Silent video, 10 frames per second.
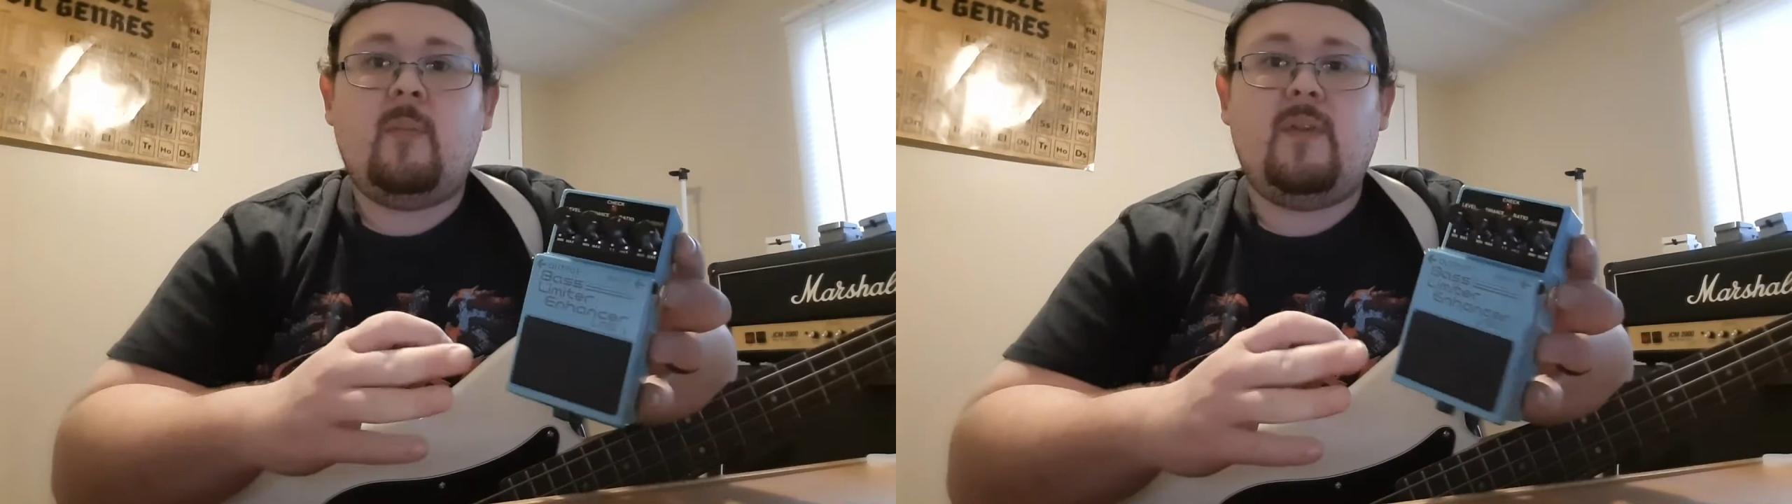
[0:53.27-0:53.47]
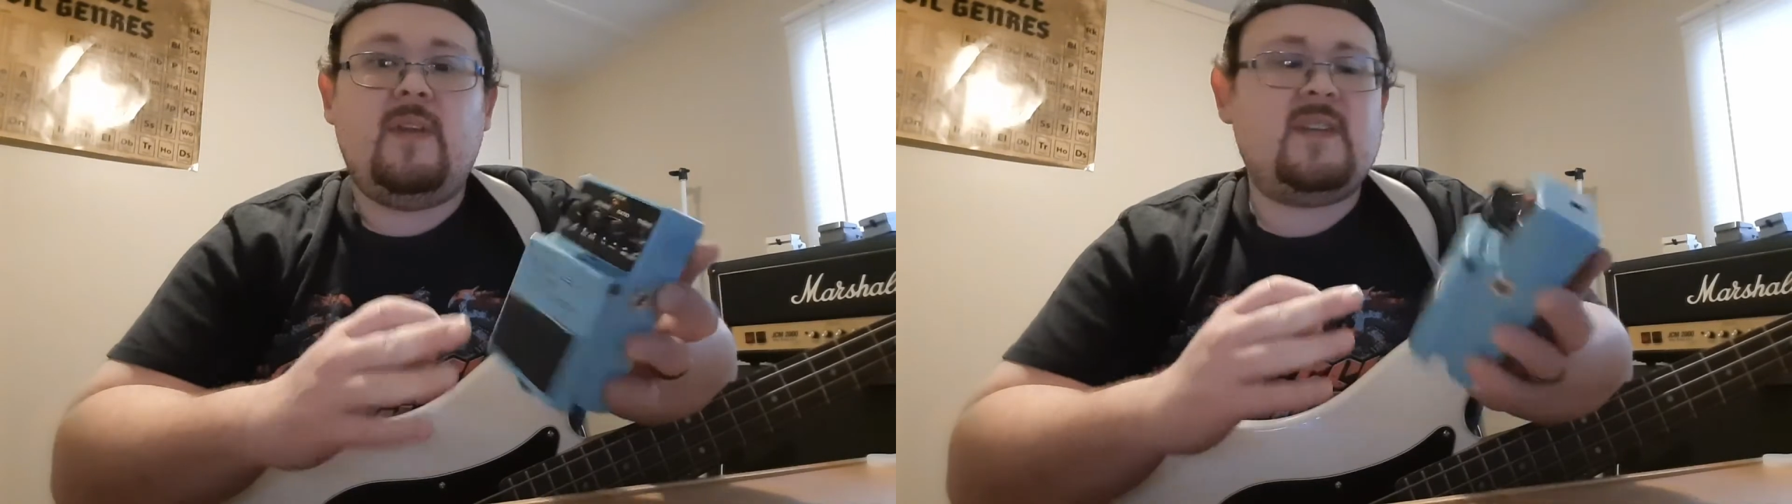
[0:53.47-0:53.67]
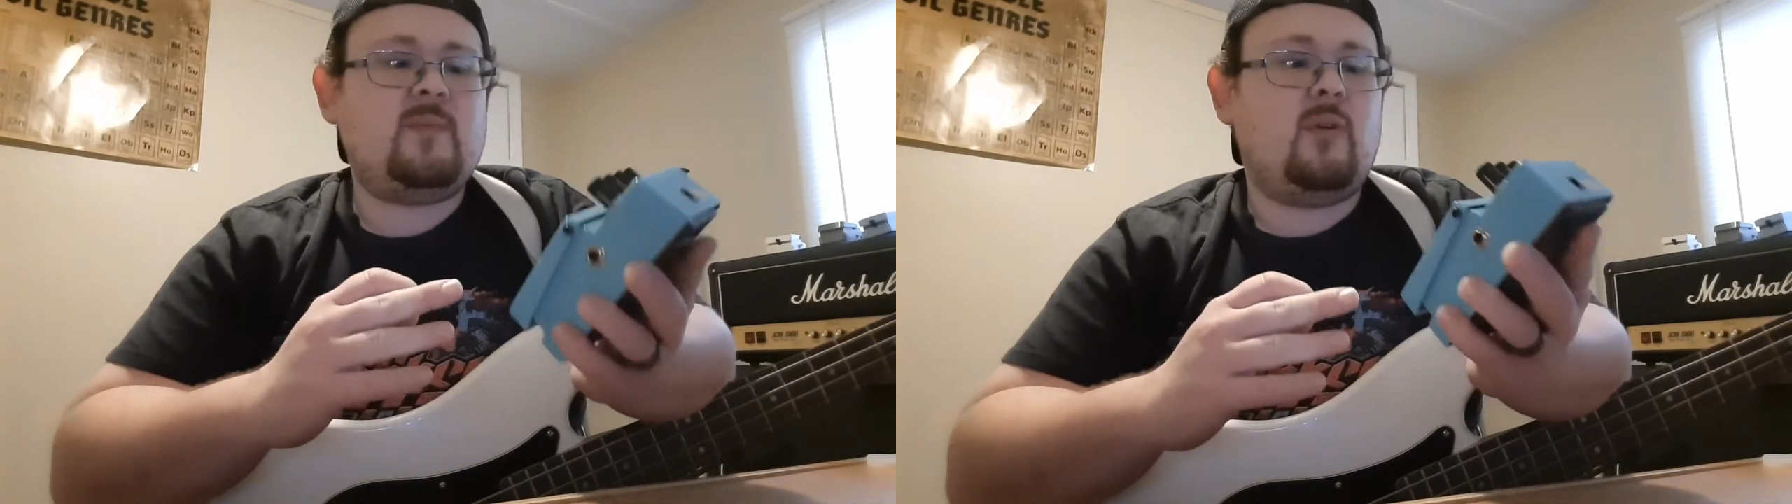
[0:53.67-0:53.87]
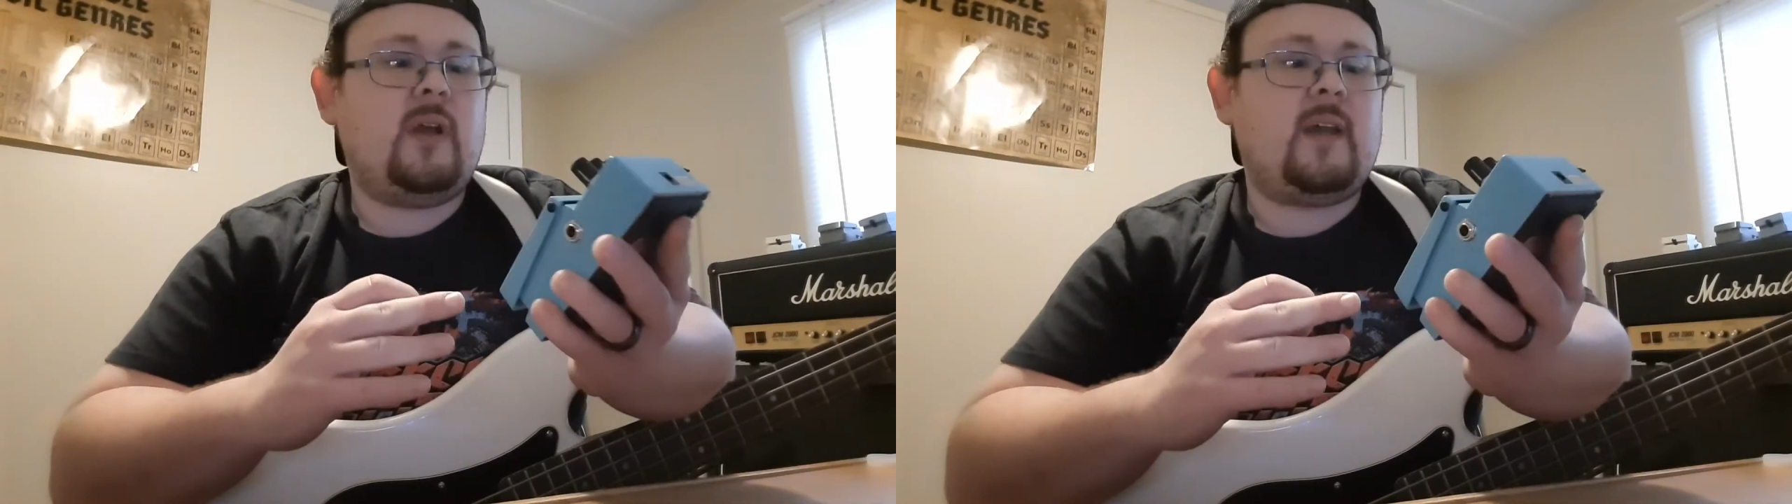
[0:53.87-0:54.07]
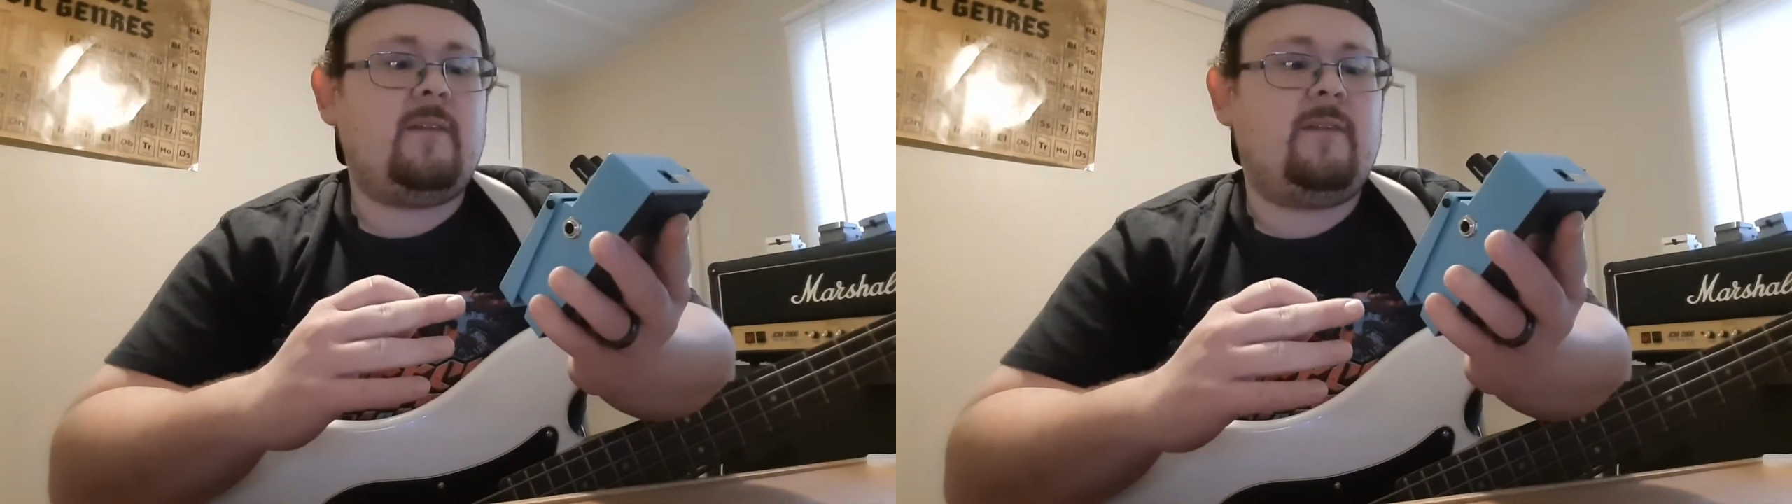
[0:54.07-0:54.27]
But this is more
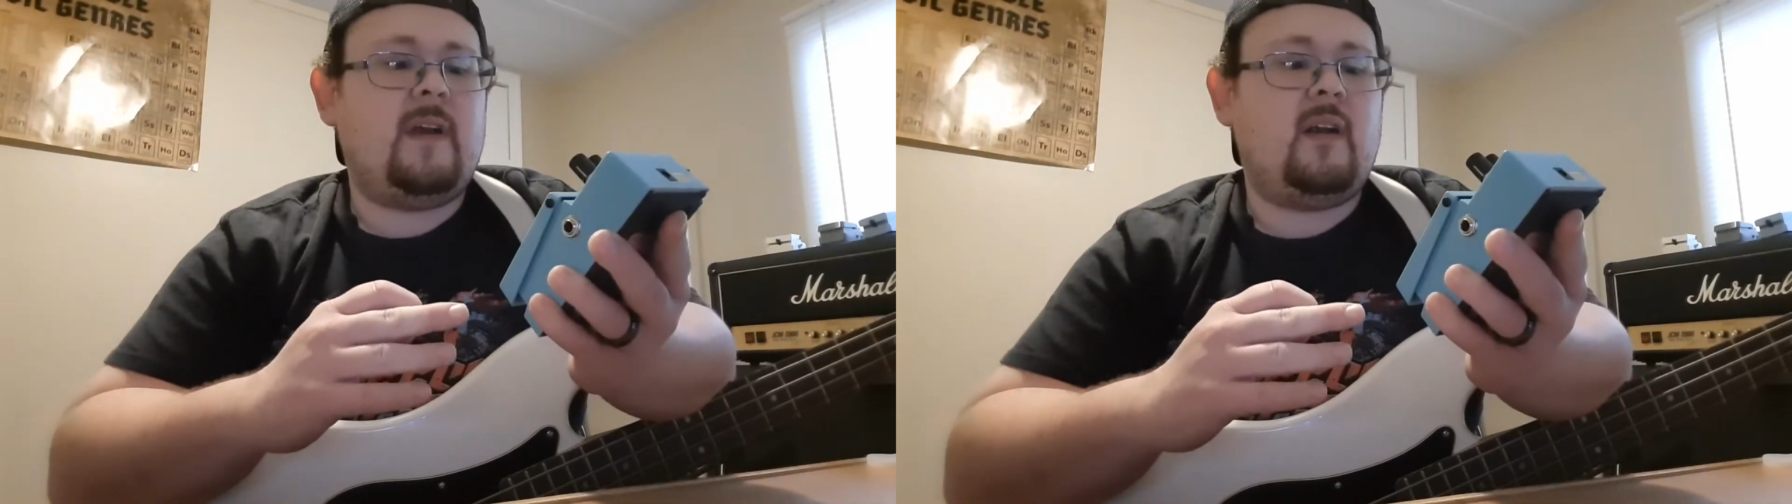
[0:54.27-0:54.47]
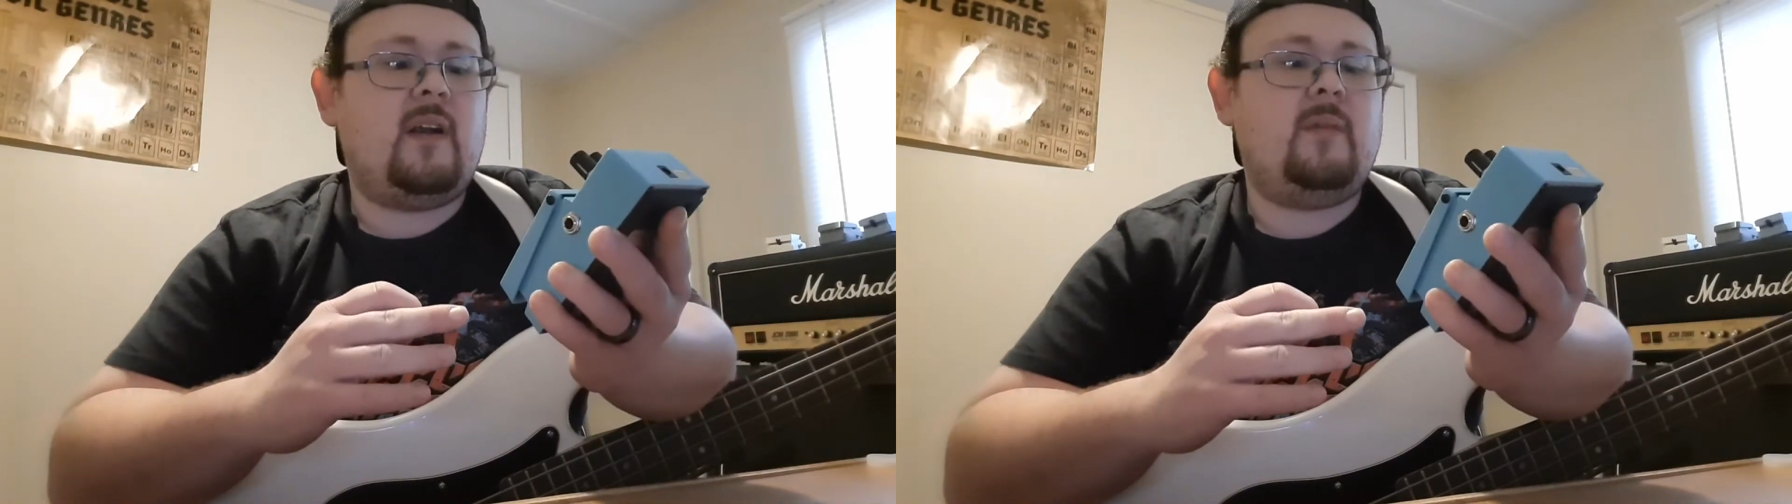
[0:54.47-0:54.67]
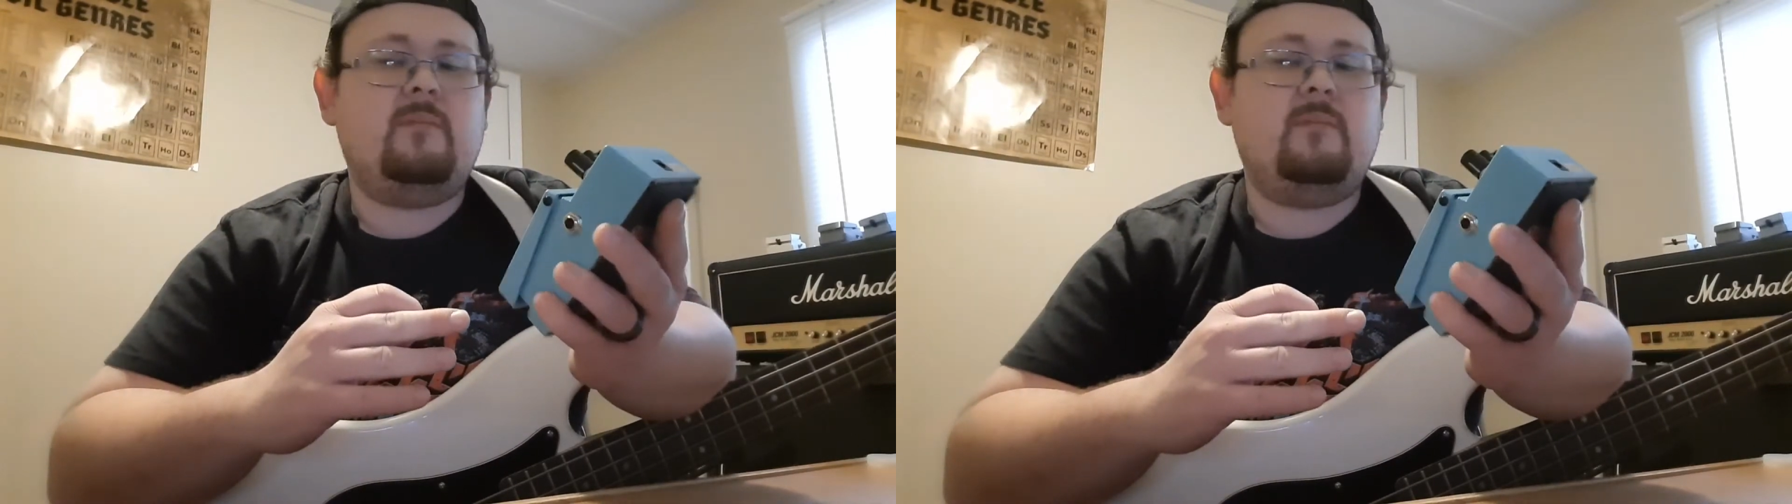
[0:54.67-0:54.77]
like a very